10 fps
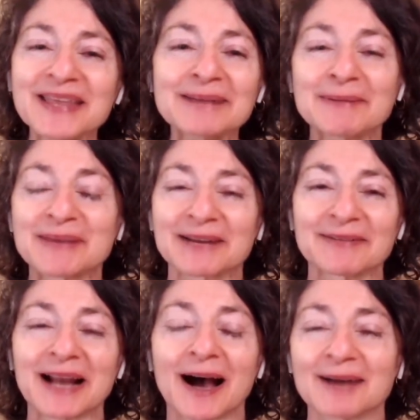I, think I'm a bit
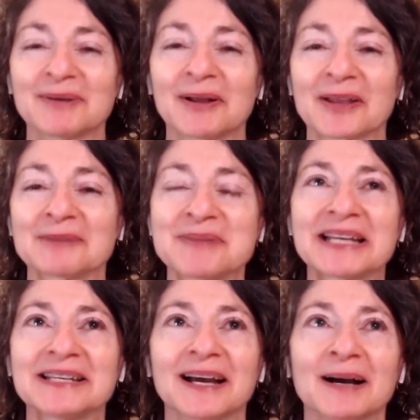of an oddball there,
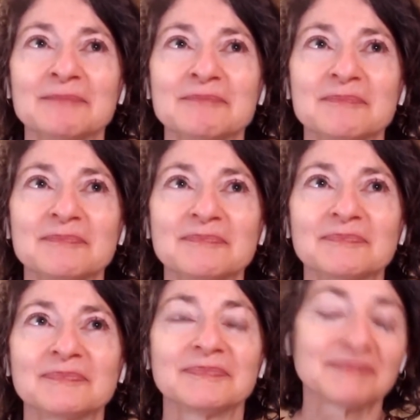but um,
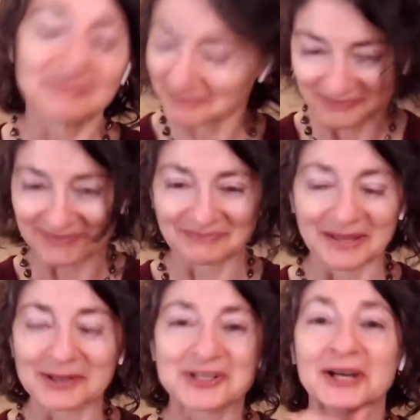
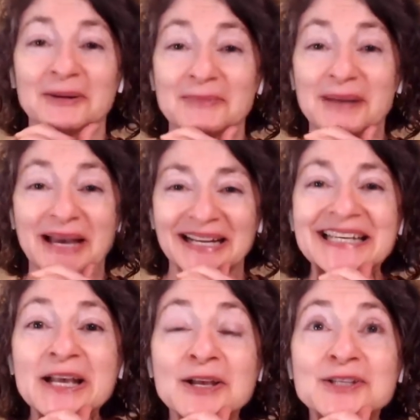I'll share about it.
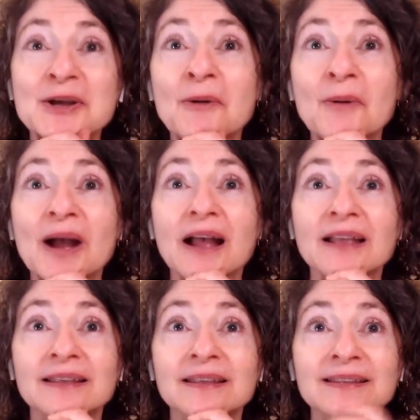So
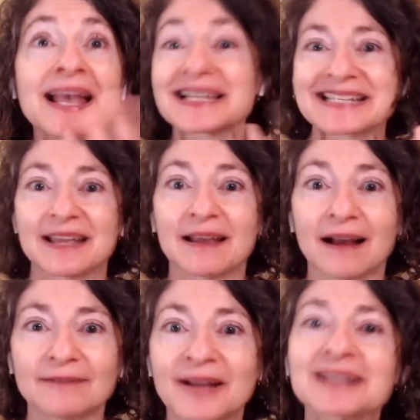yes,
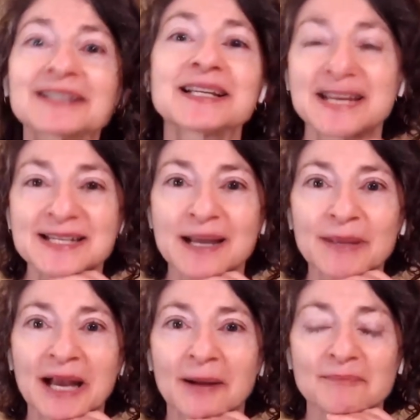Valentine's Day is
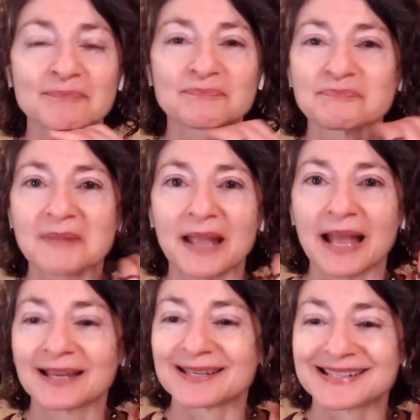coming up.
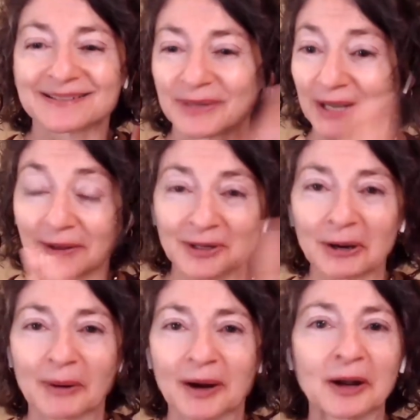As we all
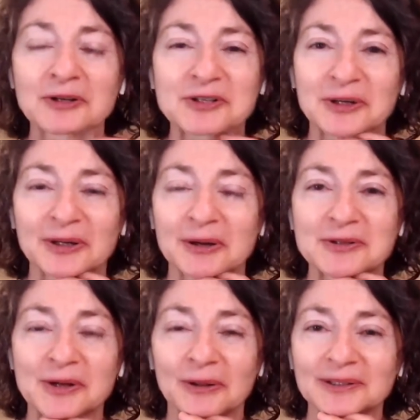know, our culture
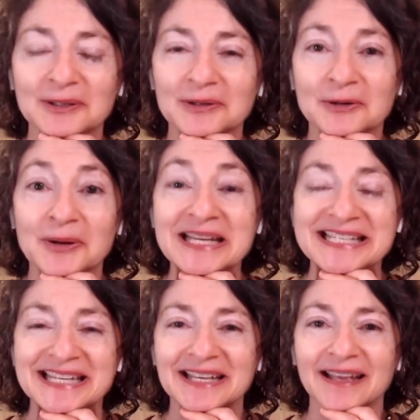goes all
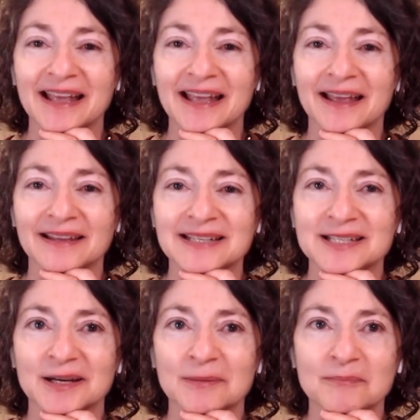crazy
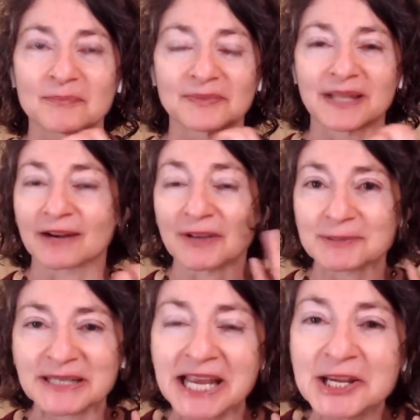and um, a lot of
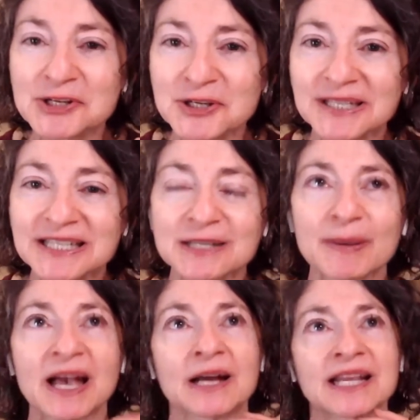expectations
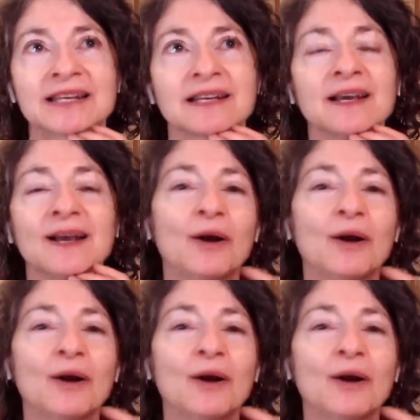about it